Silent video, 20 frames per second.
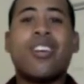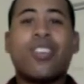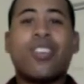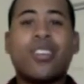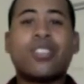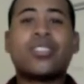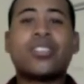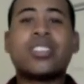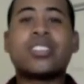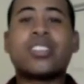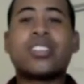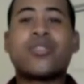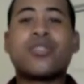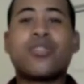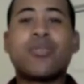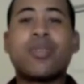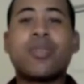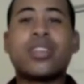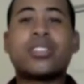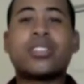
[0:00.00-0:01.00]
on this
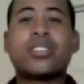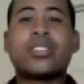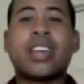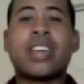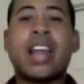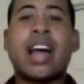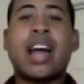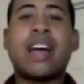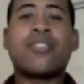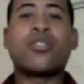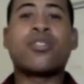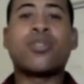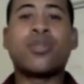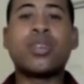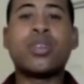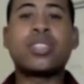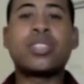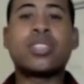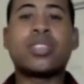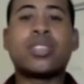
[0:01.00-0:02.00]
information that I've
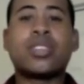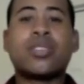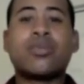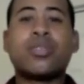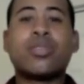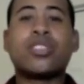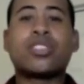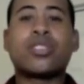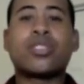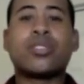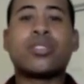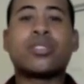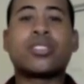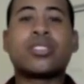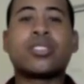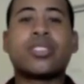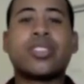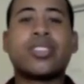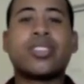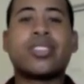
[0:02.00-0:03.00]
recently
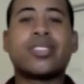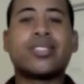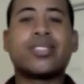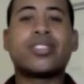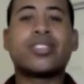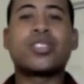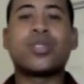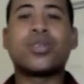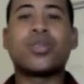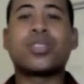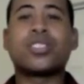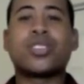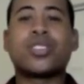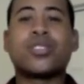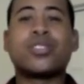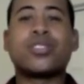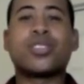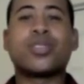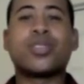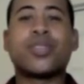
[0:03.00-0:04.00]
researched to a
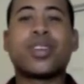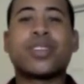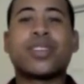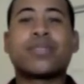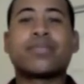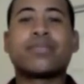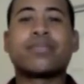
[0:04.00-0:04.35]
certain degree.